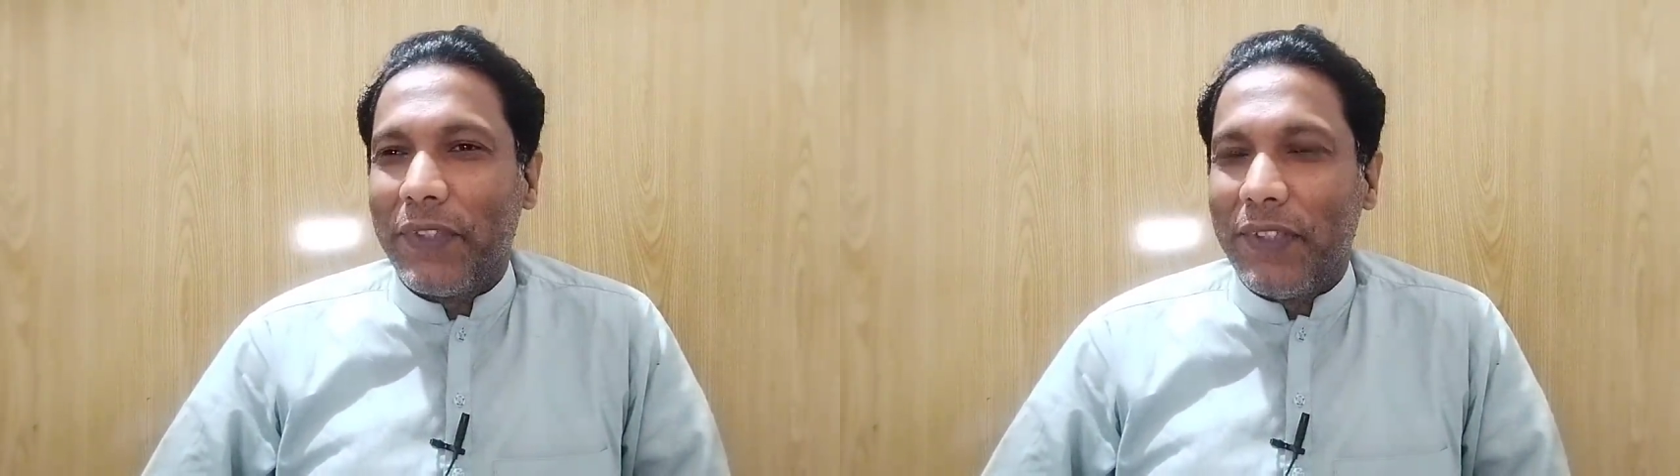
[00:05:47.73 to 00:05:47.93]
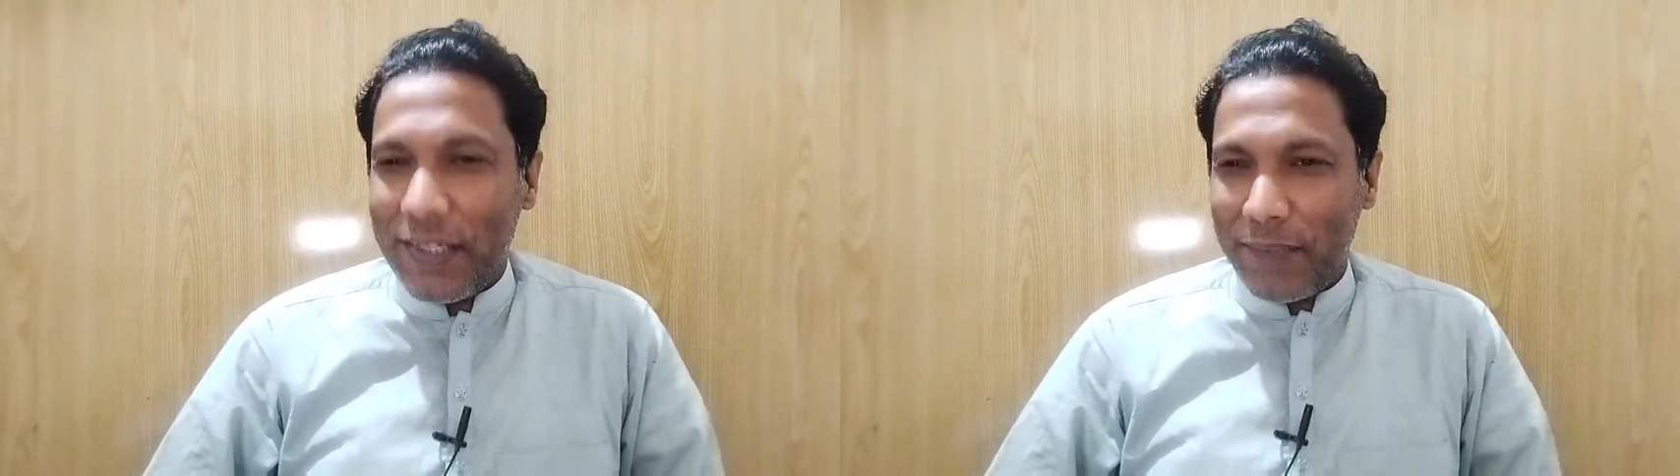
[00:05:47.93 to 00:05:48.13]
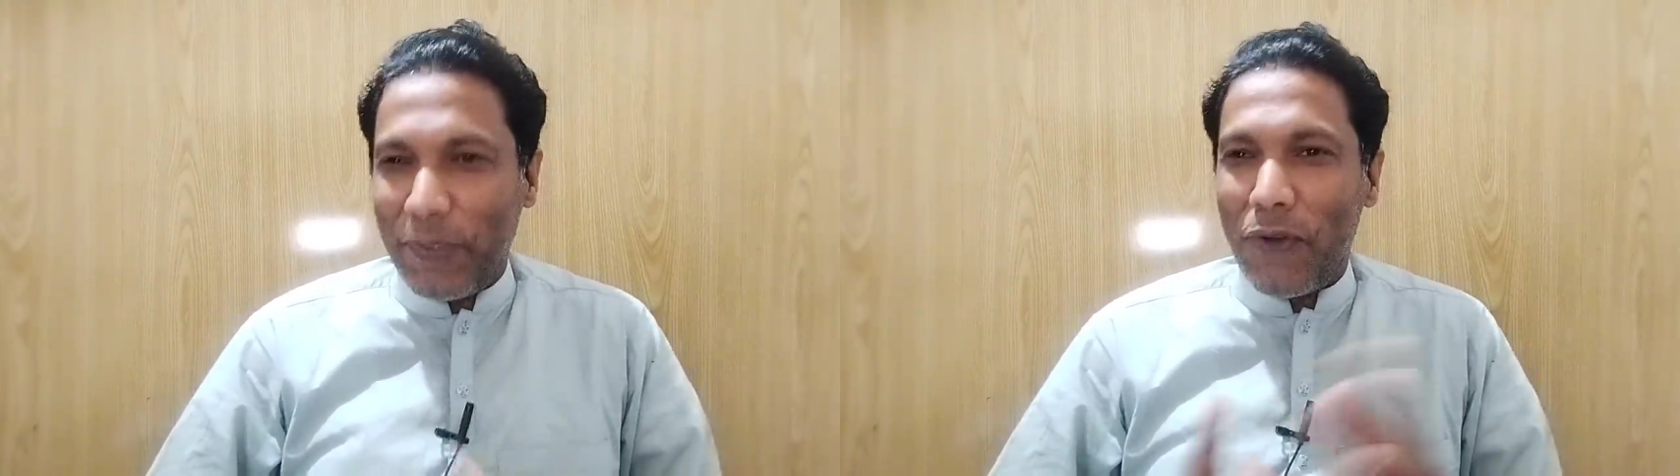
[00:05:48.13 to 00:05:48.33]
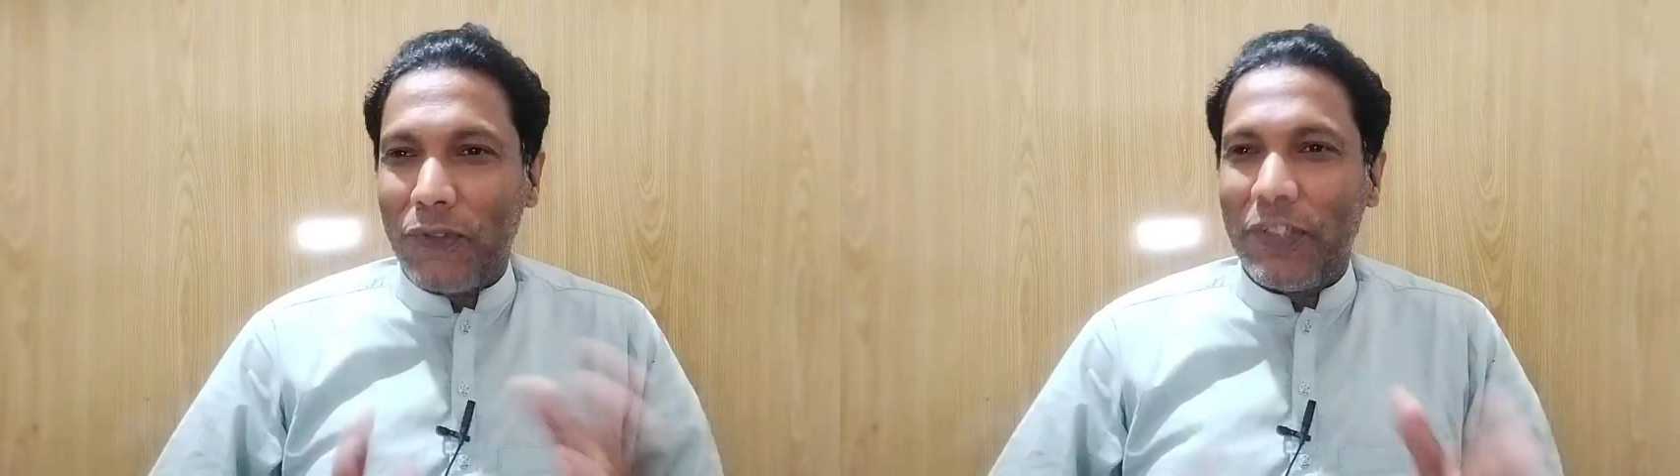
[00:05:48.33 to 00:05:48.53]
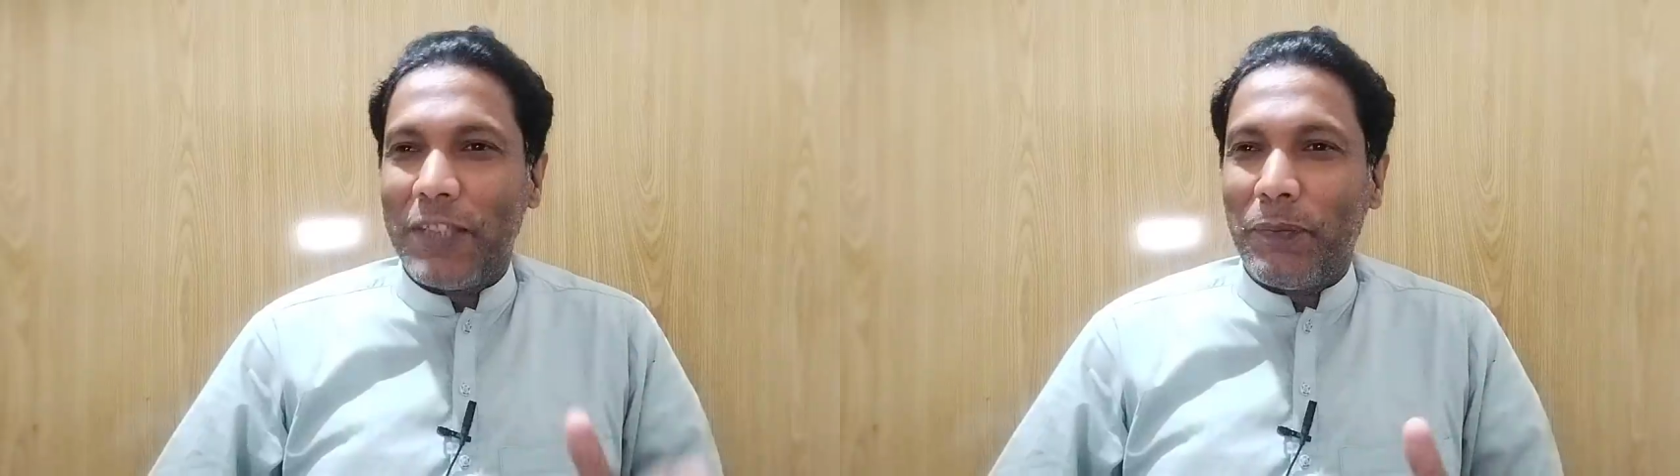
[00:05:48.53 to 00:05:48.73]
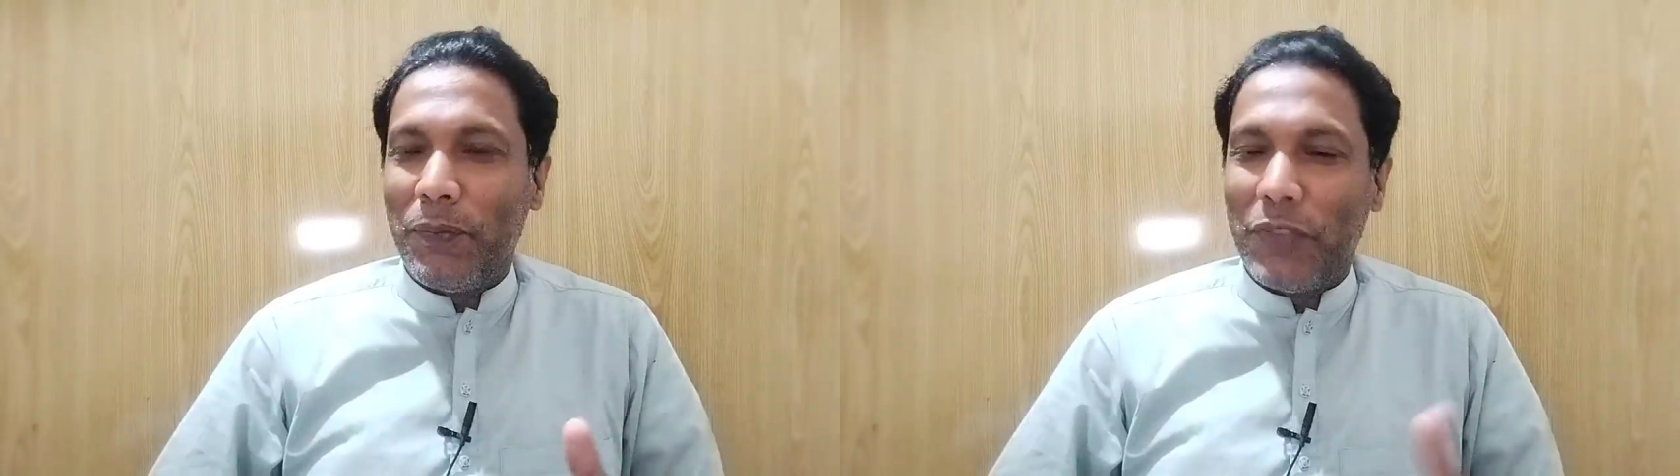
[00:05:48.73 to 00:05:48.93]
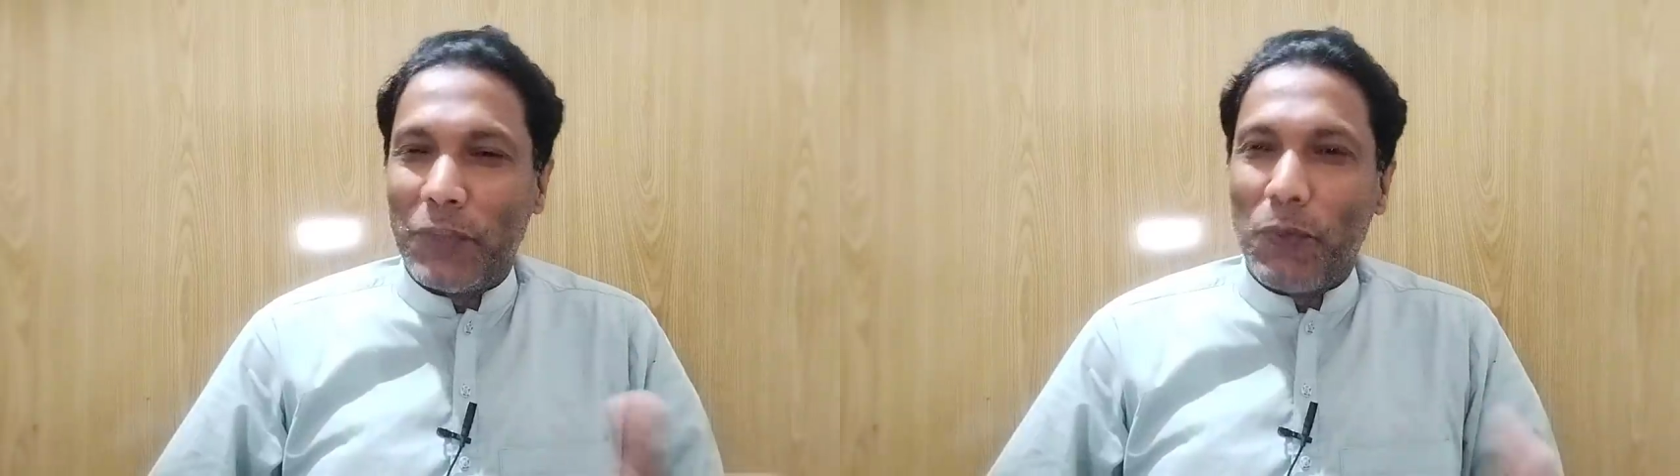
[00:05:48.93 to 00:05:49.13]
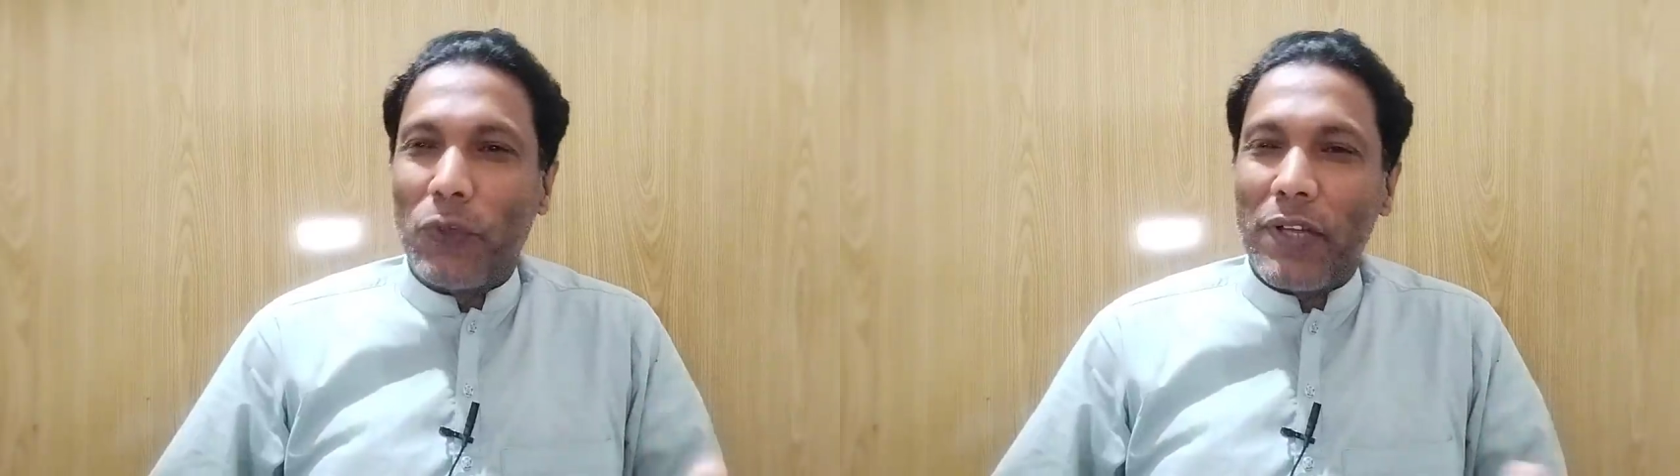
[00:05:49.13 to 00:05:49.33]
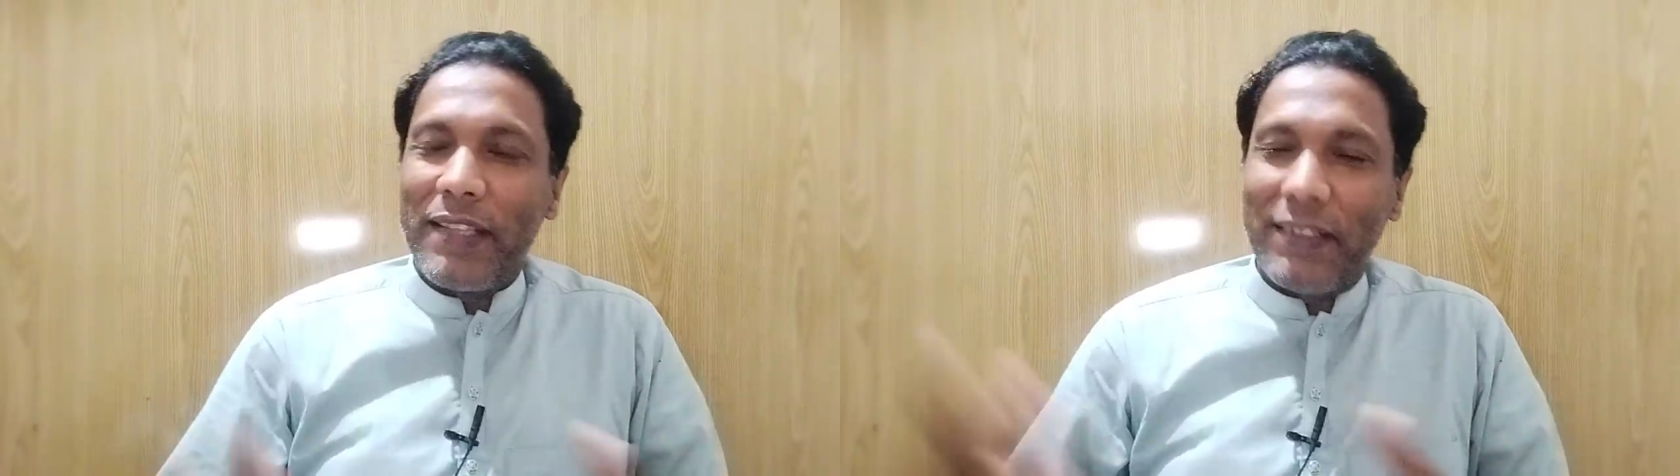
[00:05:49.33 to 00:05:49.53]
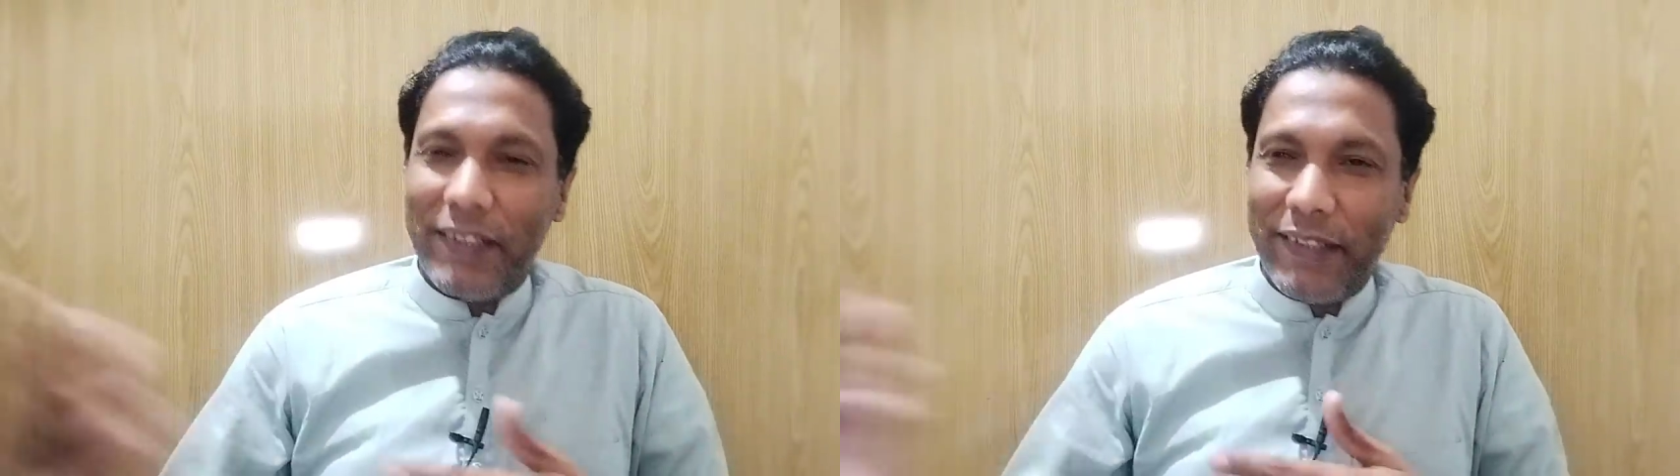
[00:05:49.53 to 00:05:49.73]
Just because he spoke against